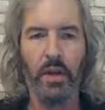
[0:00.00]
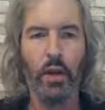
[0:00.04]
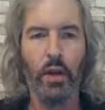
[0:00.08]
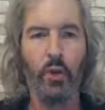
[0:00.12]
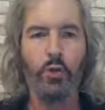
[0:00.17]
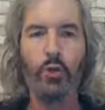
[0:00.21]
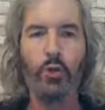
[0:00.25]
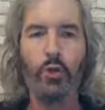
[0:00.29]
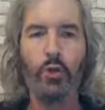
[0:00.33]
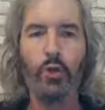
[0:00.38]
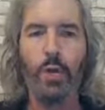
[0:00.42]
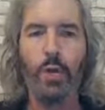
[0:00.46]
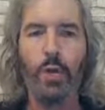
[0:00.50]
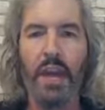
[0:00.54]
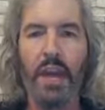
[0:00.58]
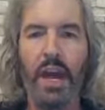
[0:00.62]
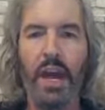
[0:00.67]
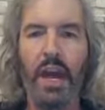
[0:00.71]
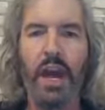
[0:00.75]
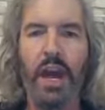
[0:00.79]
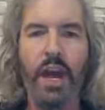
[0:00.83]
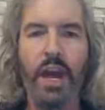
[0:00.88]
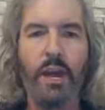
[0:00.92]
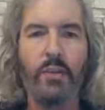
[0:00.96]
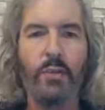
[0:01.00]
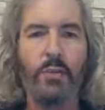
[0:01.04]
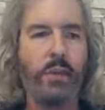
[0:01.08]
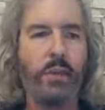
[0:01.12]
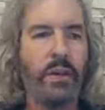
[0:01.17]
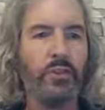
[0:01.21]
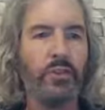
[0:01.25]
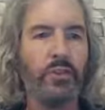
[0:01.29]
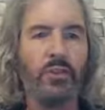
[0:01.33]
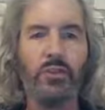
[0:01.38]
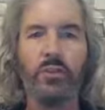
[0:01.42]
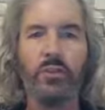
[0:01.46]
Do we have
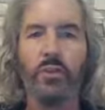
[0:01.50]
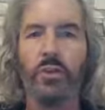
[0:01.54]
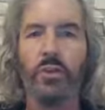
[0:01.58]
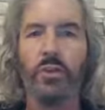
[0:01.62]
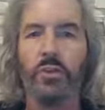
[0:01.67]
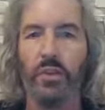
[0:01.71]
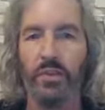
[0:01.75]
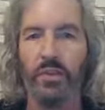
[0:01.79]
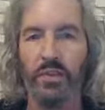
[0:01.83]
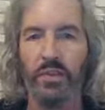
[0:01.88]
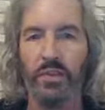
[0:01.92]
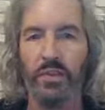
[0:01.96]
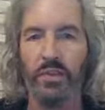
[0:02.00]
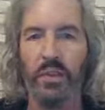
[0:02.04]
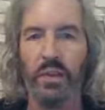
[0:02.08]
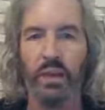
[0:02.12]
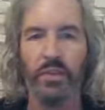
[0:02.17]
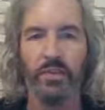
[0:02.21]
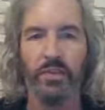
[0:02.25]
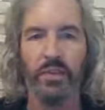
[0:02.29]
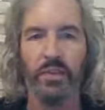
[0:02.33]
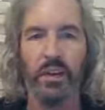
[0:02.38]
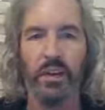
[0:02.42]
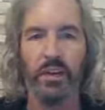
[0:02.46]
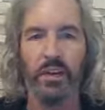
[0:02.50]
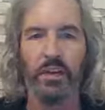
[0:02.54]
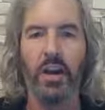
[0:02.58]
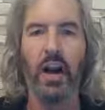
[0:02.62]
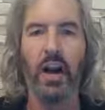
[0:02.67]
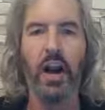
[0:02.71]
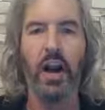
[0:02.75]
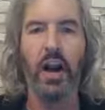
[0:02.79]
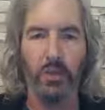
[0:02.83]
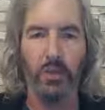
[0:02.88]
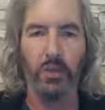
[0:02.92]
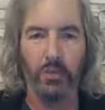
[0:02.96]
extraordinary things like
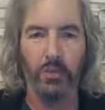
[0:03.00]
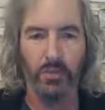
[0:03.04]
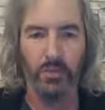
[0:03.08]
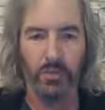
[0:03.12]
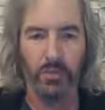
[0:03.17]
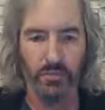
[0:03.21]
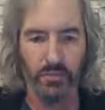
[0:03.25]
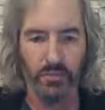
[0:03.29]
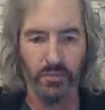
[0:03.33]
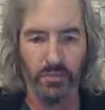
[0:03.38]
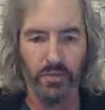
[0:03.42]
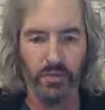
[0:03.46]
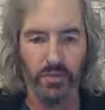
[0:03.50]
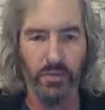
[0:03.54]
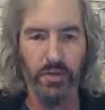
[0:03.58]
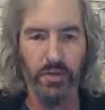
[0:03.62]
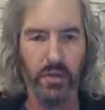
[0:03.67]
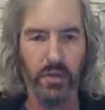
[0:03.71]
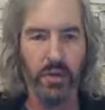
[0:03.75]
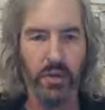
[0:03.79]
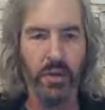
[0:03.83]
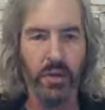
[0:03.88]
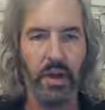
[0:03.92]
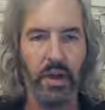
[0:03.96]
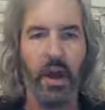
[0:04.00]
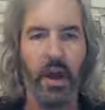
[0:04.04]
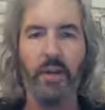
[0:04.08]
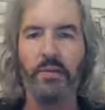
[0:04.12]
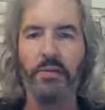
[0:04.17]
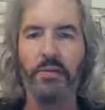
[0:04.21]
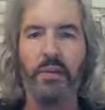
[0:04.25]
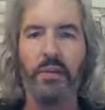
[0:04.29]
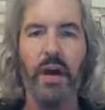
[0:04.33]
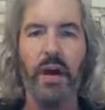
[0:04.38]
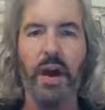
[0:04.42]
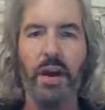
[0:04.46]
columns of
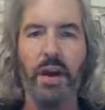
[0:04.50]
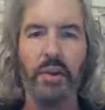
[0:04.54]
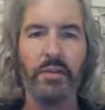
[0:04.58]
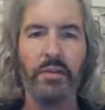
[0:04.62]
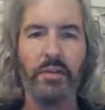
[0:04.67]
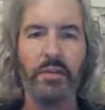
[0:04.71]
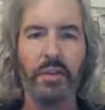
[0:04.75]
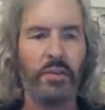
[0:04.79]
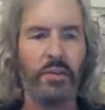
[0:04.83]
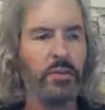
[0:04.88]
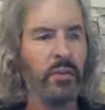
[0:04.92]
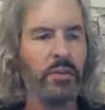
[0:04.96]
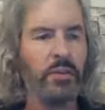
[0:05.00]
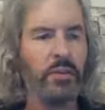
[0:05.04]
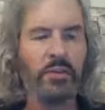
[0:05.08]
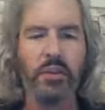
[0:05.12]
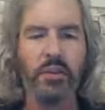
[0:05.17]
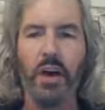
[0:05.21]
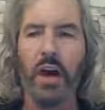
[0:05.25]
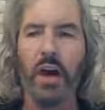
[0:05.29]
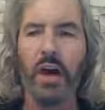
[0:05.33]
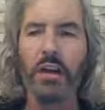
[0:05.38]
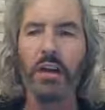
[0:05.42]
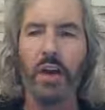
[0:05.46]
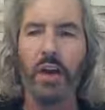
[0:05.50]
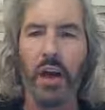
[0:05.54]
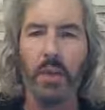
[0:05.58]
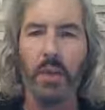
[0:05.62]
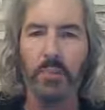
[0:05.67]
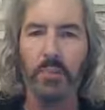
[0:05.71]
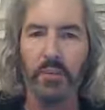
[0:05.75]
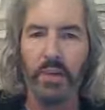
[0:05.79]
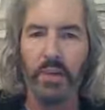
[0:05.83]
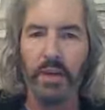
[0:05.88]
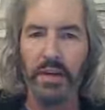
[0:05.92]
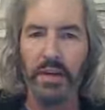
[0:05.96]
fire and things? Does God
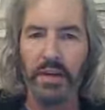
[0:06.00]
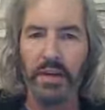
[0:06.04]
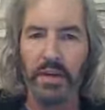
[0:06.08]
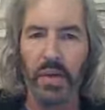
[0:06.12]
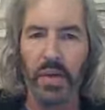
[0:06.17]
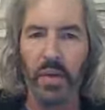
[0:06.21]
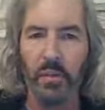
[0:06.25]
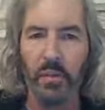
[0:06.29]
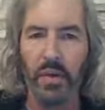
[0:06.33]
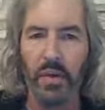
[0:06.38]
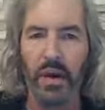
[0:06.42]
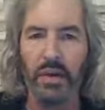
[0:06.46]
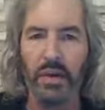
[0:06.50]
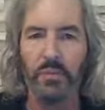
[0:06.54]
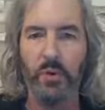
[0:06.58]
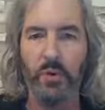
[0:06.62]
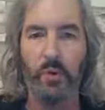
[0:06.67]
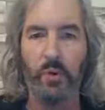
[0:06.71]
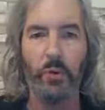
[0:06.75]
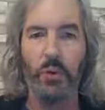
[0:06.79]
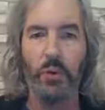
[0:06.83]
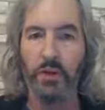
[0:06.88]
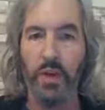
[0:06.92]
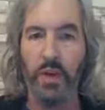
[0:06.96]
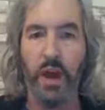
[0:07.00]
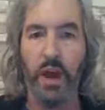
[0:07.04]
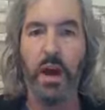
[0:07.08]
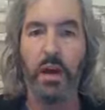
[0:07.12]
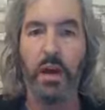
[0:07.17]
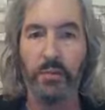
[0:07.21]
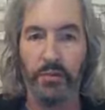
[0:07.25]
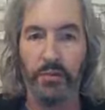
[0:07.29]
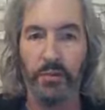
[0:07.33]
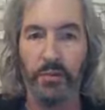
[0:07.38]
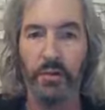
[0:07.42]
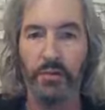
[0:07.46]
operate in that way anymore? Well, God,
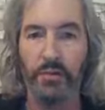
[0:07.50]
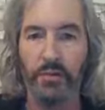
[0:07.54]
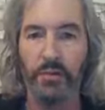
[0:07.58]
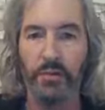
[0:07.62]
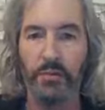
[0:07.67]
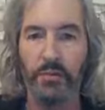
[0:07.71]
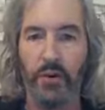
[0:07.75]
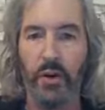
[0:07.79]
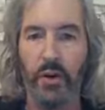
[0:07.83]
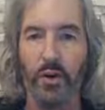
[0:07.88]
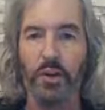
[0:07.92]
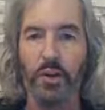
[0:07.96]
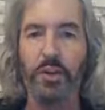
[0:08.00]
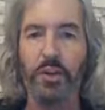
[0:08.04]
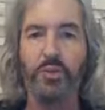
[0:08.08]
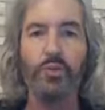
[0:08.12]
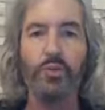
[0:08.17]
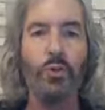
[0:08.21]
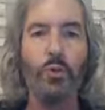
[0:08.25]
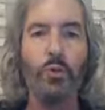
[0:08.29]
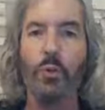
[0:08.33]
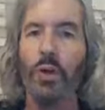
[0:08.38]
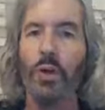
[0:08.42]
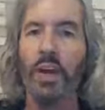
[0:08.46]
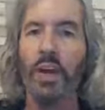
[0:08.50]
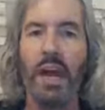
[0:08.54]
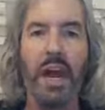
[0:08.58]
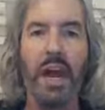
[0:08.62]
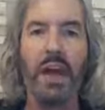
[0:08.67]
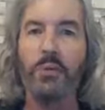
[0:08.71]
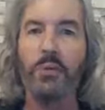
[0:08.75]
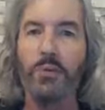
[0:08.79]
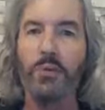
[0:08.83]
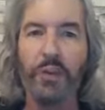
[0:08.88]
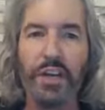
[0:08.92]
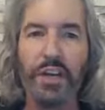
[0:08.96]
first of all, can do
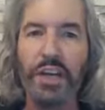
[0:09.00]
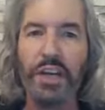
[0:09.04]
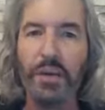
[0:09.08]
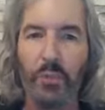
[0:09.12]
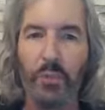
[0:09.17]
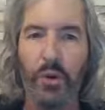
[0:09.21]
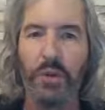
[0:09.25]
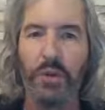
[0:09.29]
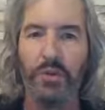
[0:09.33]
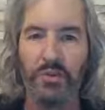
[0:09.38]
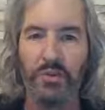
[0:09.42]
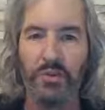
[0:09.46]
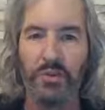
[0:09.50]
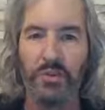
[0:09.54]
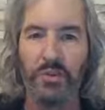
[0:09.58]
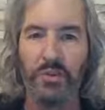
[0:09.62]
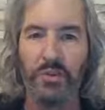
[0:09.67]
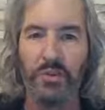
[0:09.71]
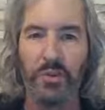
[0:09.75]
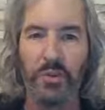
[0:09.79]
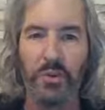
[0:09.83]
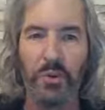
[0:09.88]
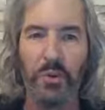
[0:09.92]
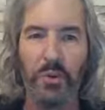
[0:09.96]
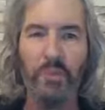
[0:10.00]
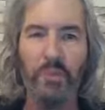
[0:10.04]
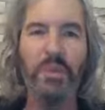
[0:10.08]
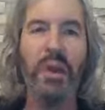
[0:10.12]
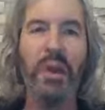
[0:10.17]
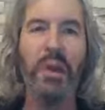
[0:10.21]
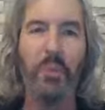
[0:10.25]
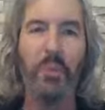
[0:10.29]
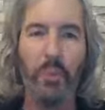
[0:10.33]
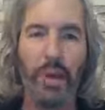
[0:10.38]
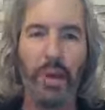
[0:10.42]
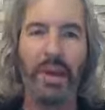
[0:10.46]
whatever he wants to do
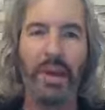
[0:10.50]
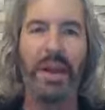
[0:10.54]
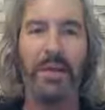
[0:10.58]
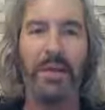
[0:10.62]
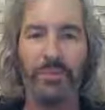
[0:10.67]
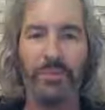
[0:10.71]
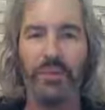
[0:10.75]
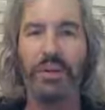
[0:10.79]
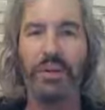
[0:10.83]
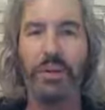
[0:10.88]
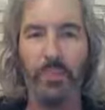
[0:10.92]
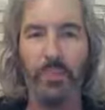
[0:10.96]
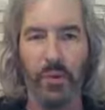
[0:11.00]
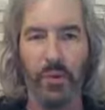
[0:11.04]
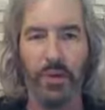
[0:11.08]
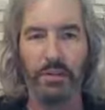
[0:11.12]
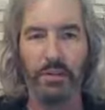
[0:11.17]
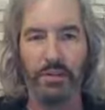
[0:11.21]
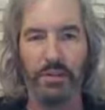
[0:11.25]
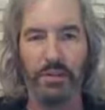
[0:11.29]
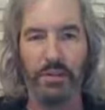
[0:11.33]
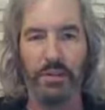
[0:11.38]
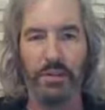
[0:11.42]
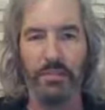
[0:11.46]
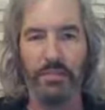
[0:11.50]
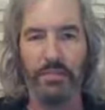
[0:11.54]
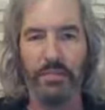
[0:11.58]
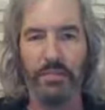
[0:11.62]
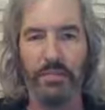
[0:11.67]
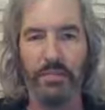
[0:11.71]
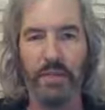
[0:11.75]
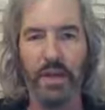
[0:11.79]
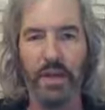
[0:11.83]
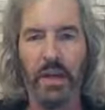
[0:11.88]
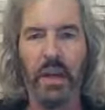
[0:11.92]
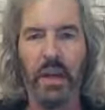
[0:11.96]
whenever he wants it.
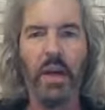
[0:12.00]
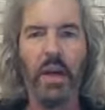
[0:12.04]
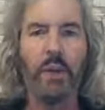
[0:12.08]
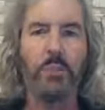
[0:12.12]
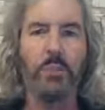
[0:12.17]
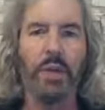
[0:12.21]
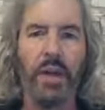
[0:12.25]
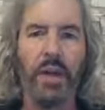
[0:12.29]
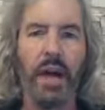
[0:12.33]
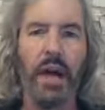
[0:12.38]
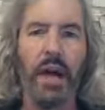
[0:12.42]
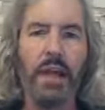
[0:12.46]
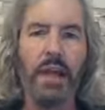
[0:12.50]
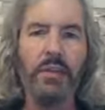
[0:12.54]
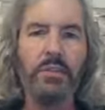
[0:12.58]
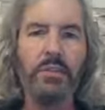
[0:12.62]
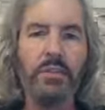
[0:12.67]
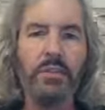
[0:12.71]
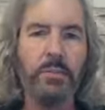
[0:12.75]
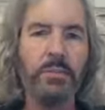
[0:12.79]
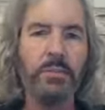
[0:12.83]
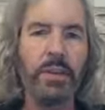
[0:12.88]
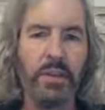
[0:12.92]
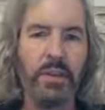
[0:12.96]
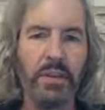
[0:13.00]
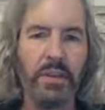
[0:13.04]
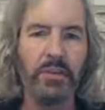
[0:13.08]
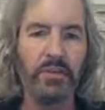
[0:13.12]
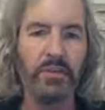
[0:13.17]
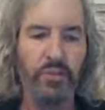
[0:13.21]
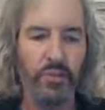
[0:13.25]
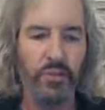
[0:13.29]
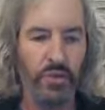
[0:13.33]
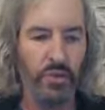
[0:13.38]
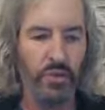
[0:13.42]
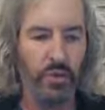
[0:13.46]
But I submit this
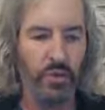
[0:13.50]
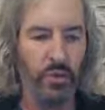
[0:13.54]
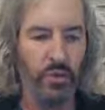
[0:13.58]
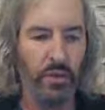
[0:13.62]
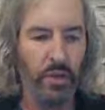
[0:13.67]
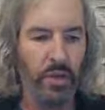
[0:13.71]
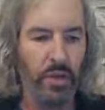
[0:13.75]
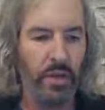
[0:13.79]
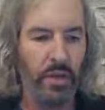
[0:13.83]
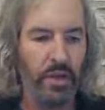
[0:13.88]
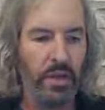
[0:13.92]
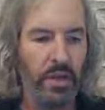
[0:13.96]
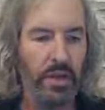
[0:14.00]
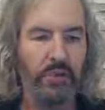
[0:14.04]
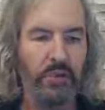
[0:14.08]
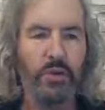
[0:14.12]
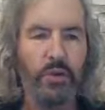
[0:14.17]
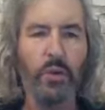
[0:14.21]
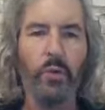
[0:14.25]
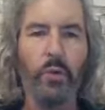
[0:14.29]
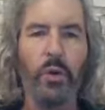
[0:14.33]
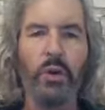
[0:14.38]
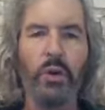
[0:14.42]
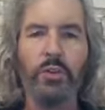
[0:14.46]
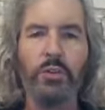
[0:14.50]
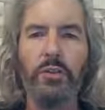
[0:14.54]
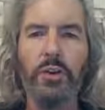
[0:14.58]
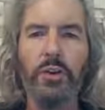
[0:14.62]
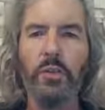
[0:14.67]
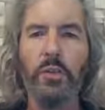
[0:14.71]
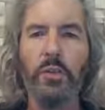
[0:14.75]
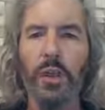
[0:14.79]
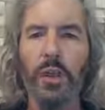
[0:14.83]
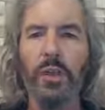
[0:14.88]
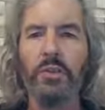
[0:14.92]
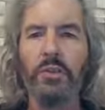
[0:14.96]
to you. If you're
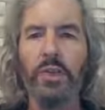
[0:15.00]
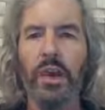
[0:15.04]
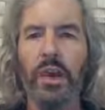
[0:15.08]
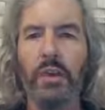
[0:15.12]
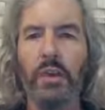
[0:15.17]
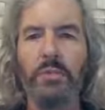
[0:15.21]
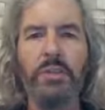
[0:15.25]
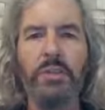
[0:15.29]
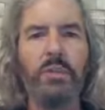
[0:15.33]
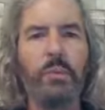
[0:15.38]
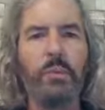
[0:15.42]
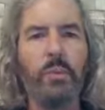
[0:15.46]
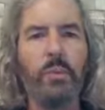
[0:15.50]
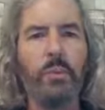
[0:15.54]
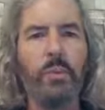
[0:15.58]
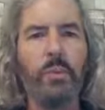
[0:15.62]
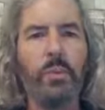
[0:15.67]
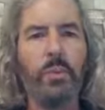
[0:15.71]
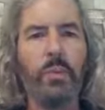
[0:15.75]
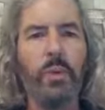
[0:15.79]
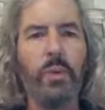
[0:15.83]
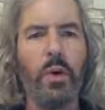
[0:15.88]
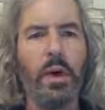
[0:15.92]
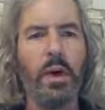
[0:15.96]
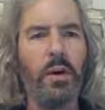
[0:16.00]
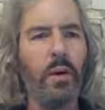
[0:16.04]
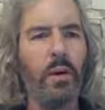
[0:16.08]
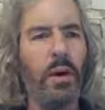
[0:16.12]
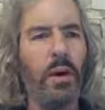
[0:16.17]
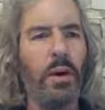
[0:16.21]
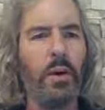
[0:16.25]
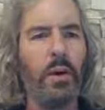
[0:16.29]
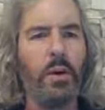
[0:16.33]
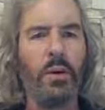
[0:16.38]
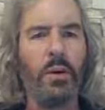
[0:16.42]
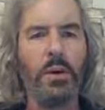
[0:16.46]
wondering, well, Thomas, what
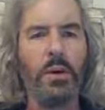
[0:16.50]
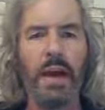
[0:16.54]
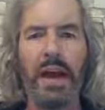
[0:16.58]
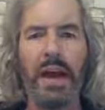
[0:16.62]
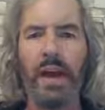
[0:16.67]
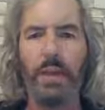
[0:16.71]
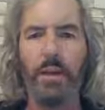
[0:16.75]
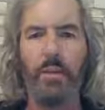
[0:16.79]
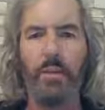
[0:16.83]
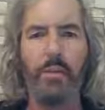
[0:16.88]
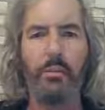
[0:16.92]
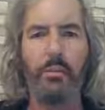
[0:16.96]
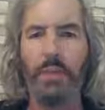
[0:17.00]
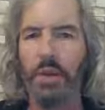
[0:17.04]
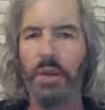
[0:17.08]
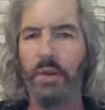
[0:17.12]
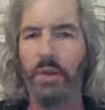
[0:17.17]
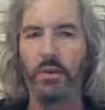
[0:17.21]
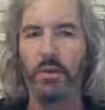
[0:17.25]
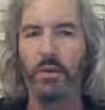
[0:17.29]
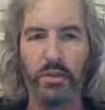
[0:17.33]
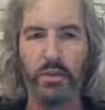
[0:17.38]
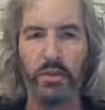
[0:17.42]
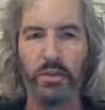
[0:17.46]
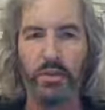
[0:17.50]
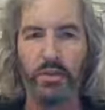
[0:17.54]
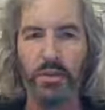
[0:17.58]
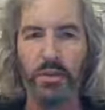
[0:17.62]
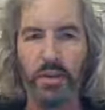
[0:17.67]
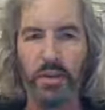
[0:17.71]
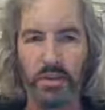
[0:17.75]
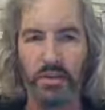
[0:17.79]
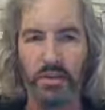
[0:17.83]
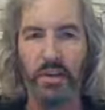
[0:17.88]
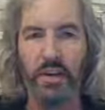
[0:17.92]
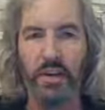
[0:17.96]
are our pillars
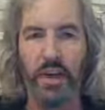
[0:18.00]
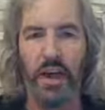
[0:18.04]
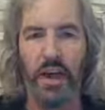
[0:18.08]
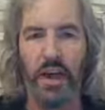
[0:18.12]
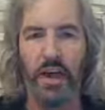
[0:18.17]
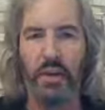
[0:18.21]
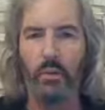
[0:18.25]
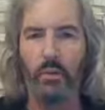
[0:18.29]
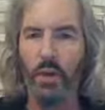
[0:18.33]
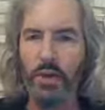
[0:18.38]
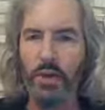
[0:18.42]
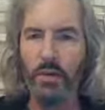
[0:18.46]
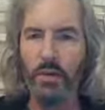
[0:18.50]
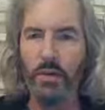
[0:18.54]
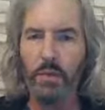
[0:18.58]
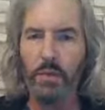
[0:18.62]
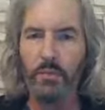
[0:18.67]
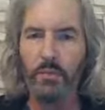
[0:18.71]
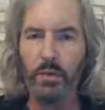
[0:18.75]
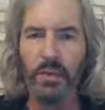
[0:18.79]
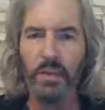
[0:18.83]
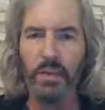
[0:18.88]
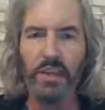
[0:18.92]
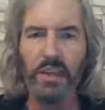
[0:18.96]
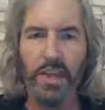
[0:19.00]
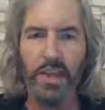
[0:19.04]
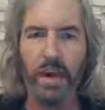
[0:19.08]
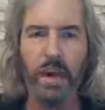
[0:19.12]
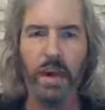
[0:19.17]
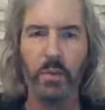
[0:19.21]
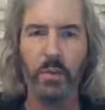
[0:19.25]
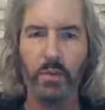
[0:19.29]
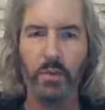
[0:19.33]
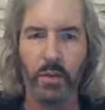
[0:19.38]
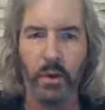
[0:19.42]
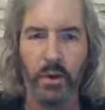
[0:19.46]
today? What can we really
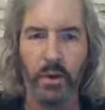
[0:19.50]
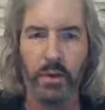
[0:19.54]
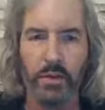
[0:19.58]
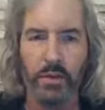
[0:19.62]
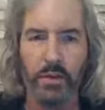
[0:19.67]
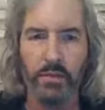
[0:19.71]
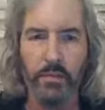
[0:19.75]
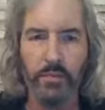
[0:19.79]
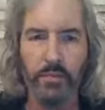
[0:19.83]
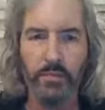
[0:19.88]
count on?